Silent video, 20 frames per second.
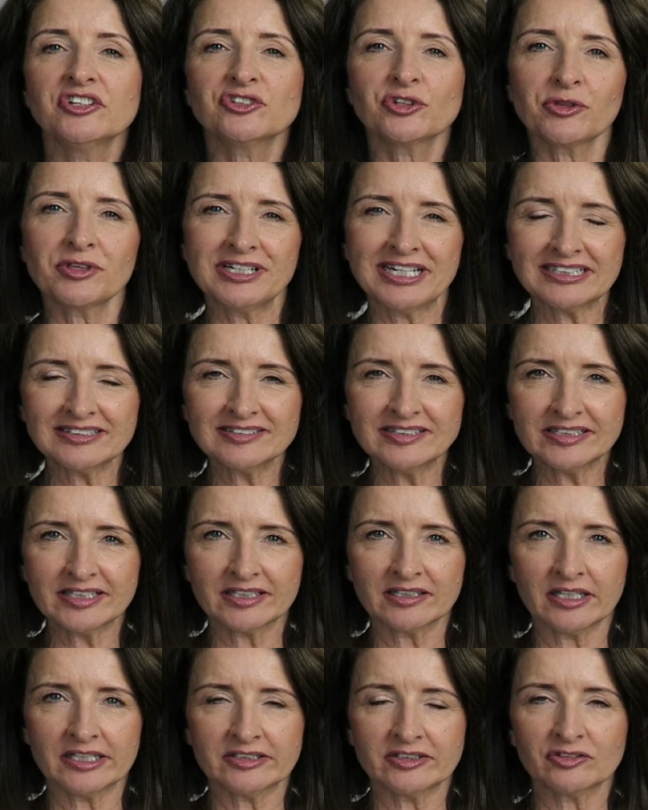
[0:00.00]
So the next thing
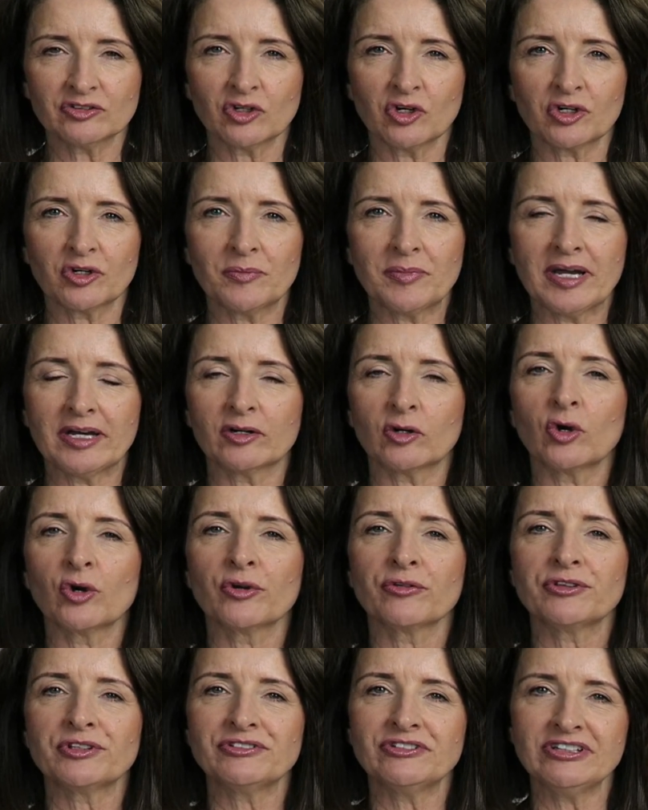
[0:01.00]
I'd like to talk about
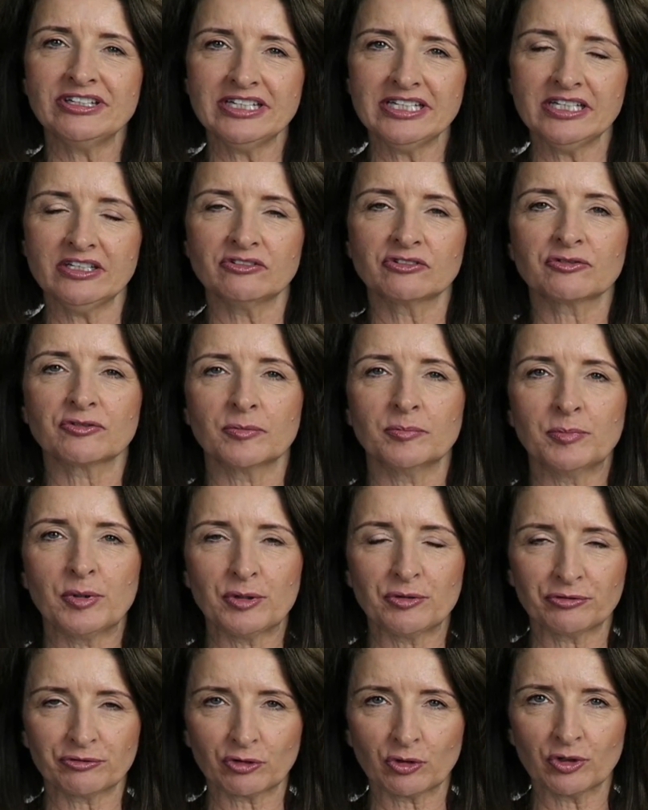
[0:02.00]
are the tees from
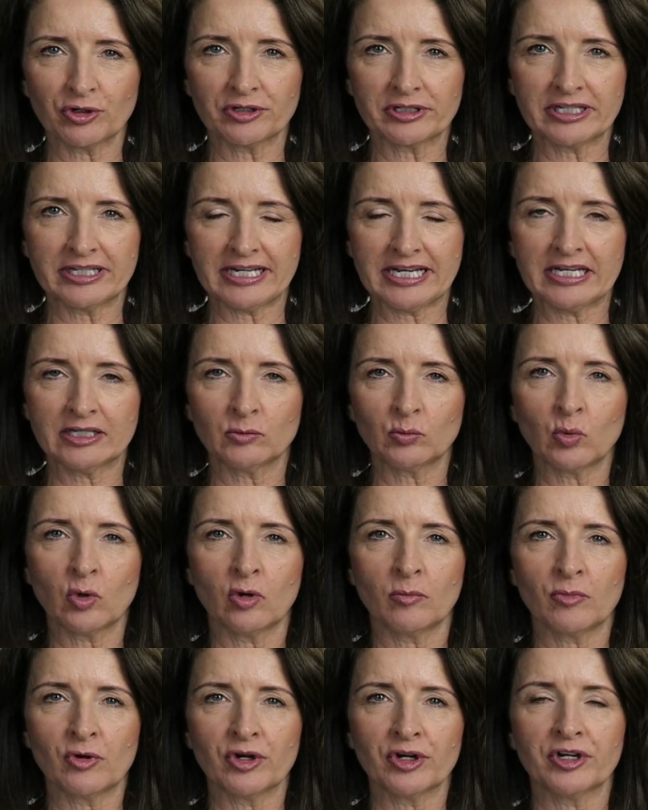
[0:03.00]
both Target and
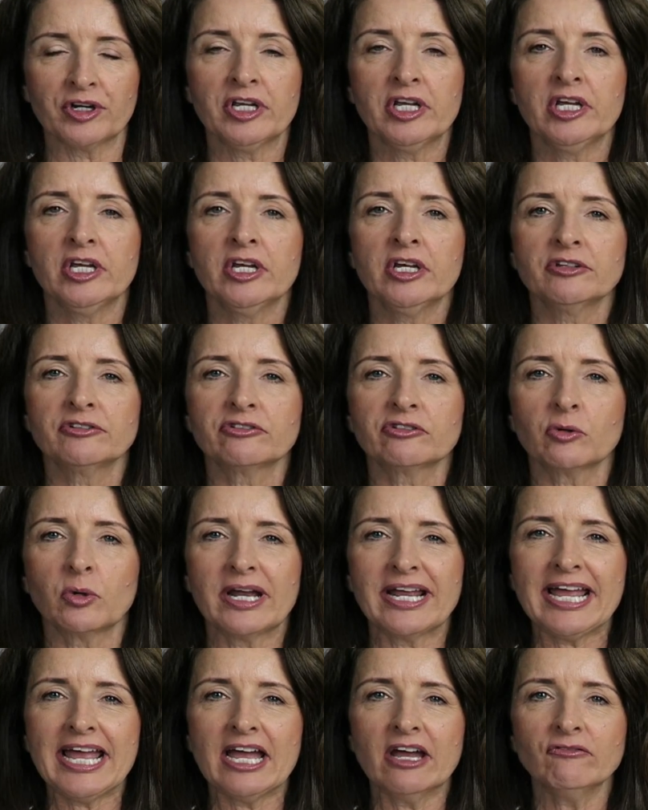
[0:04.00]
Walmart. So
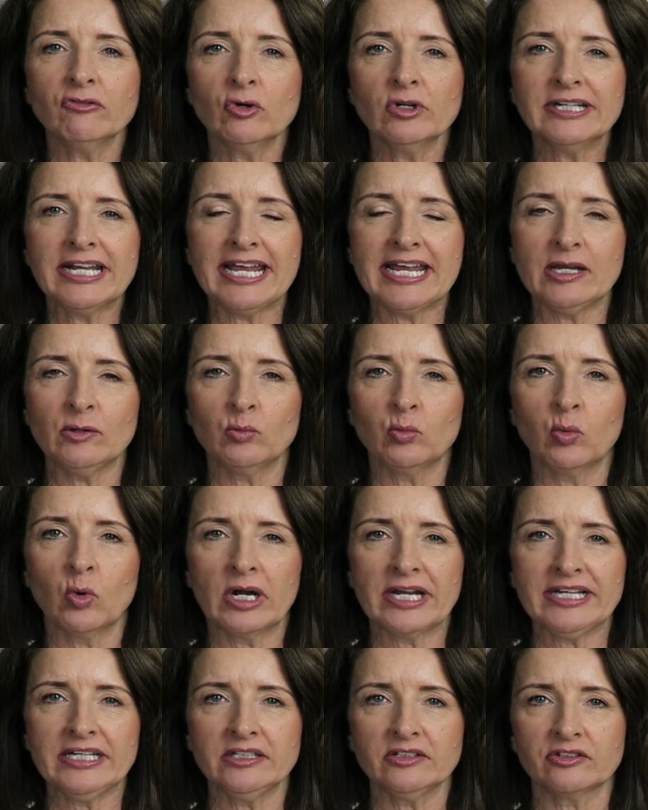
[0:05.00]
I have on a
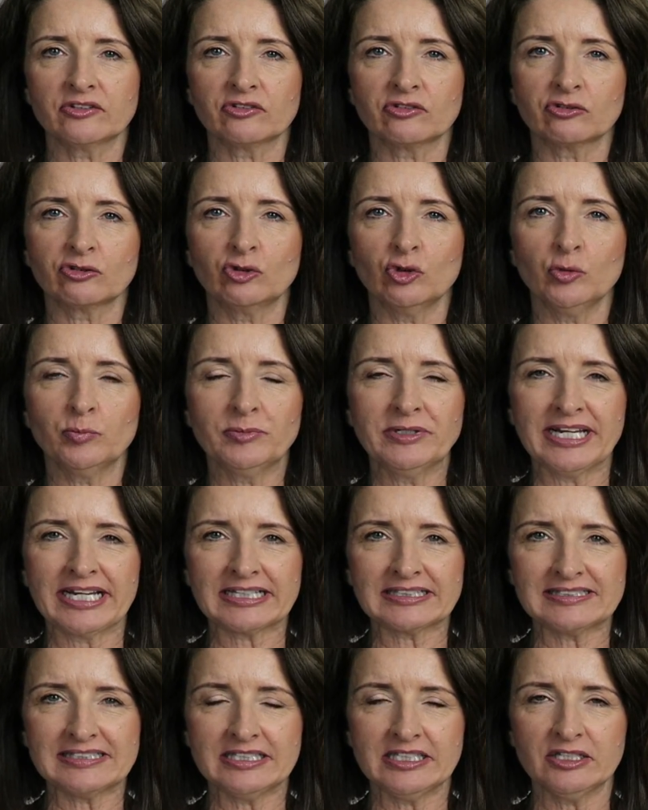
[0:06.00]
white scoop
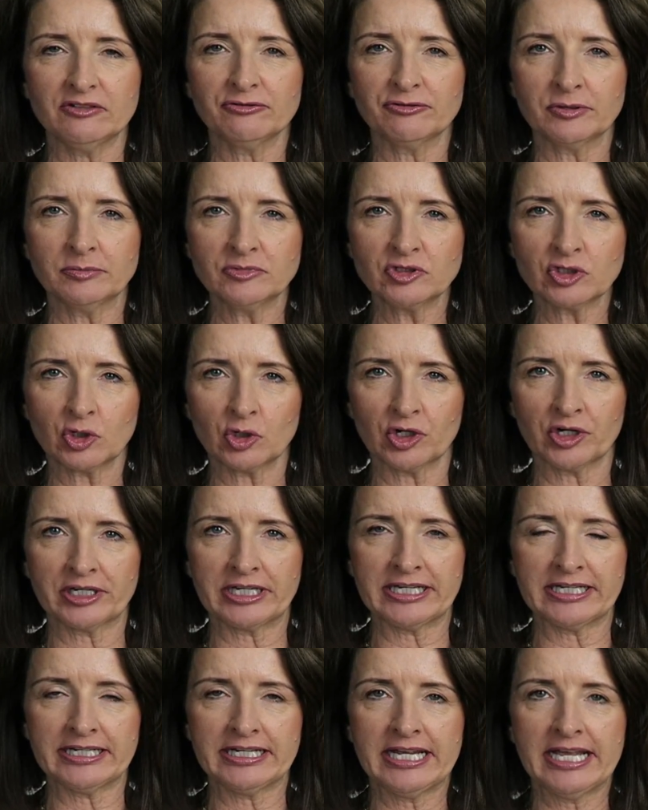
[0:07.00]
neck tee from
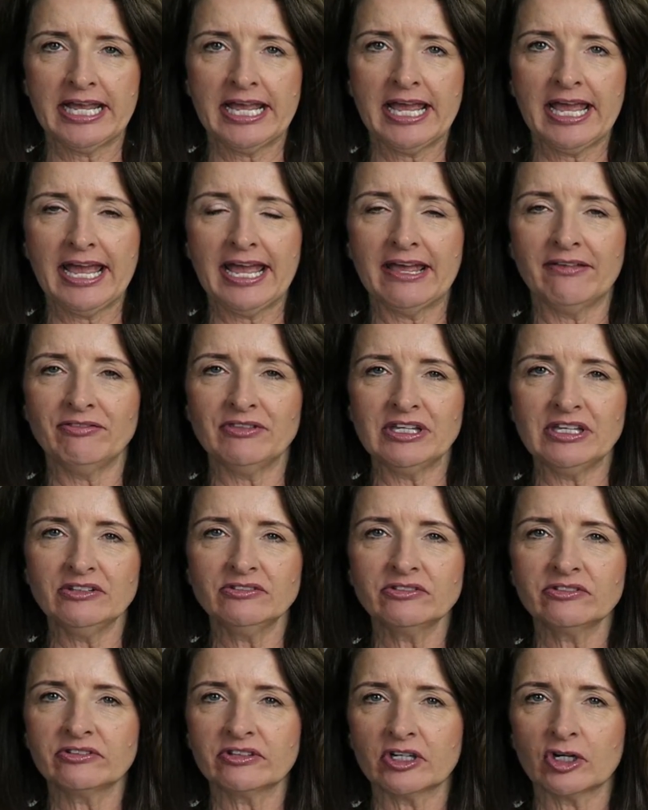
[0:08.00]
Target and
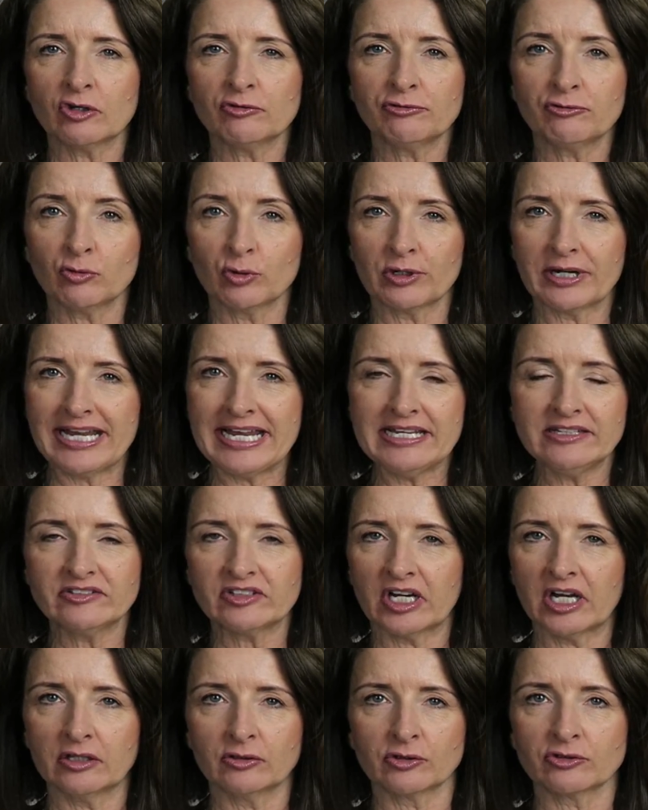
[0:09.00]
these sell for
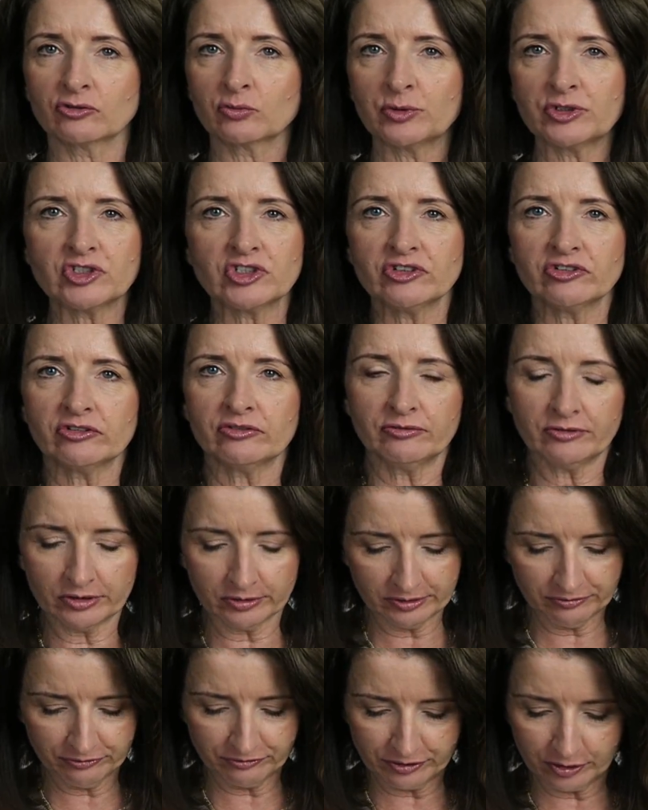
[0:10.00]
$8, which is a
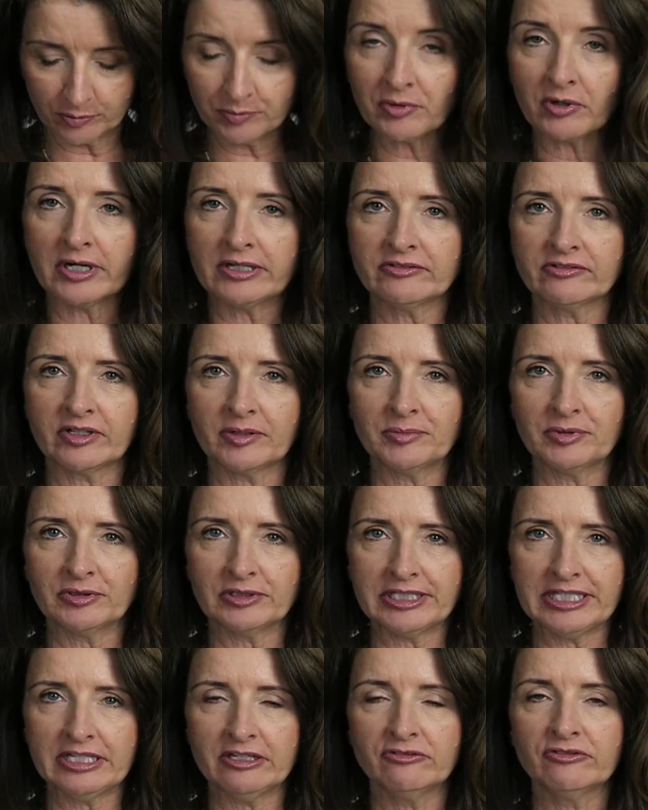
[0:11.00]
very fair price, I
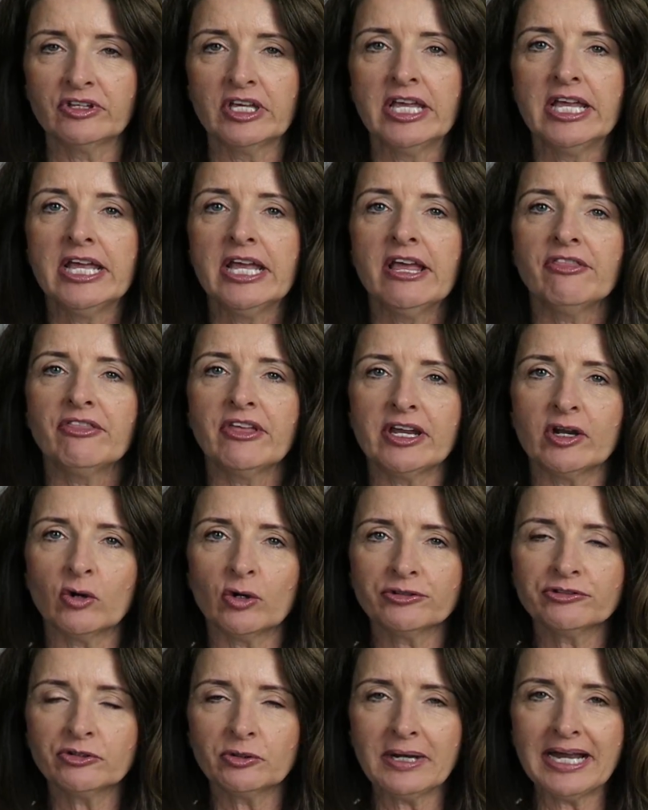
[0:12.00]
believe. They
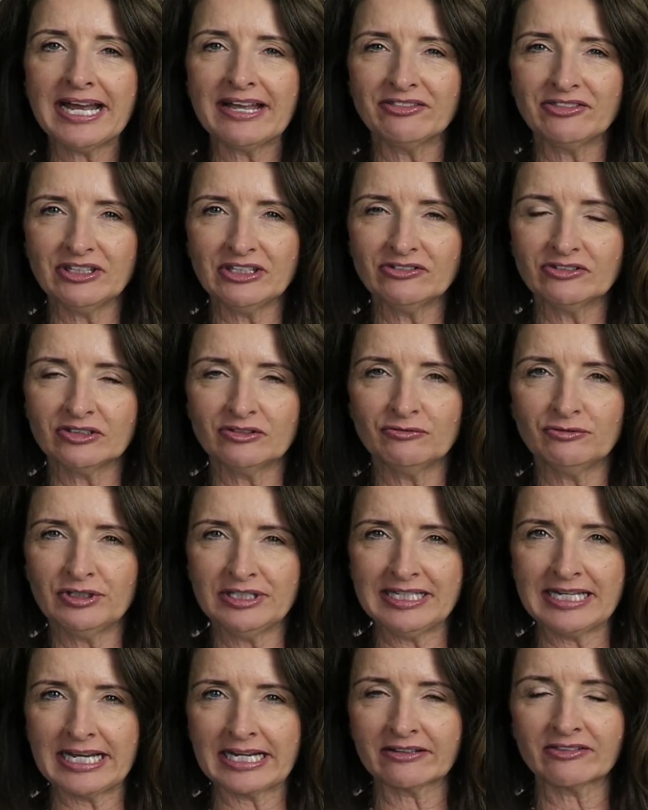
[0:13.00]
also had these in
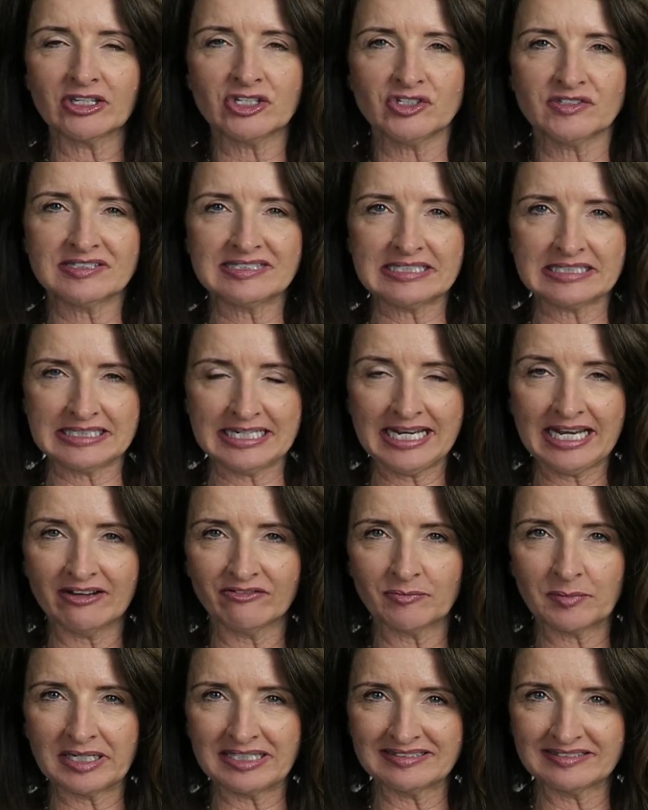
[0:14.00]
V-neck. They just didn't
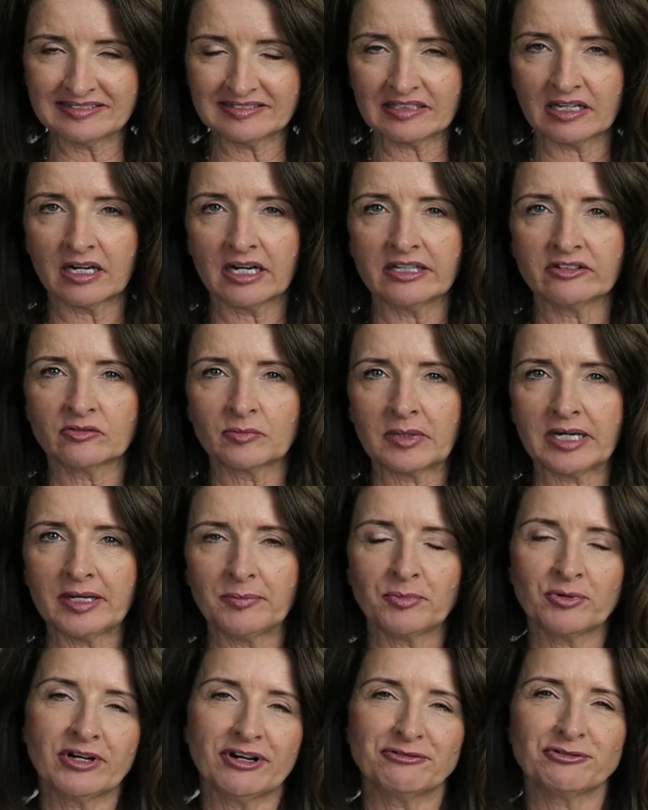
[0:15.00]
have my size.
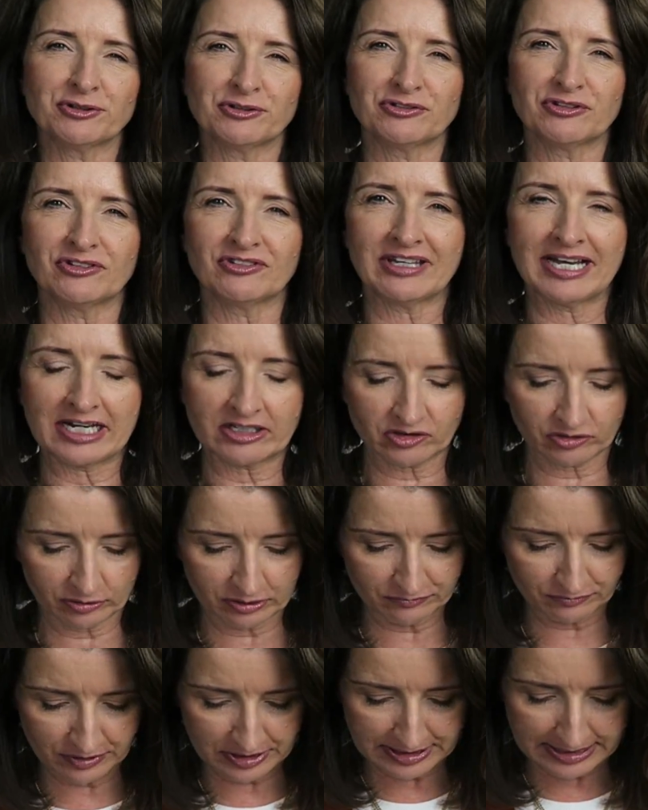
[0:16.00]
My preference is
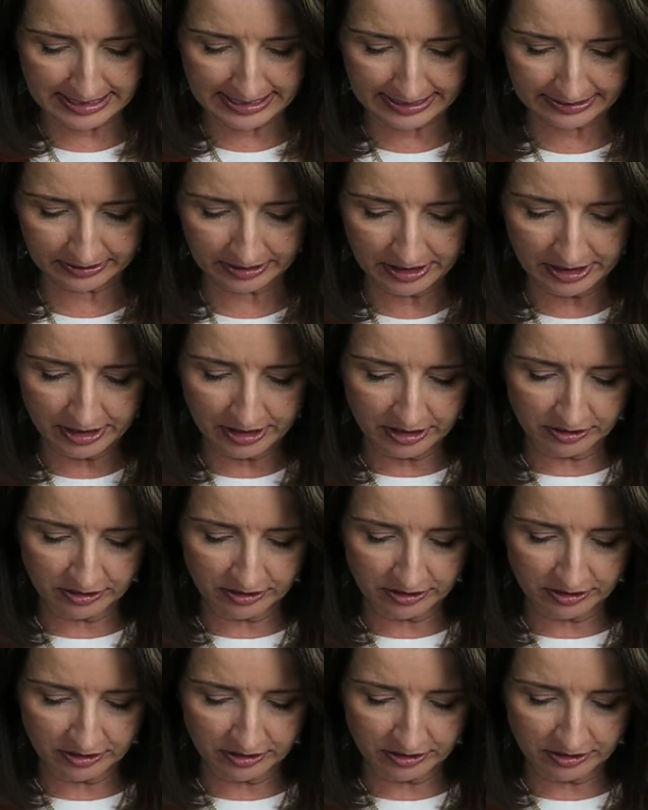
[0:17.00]
actually V-neck.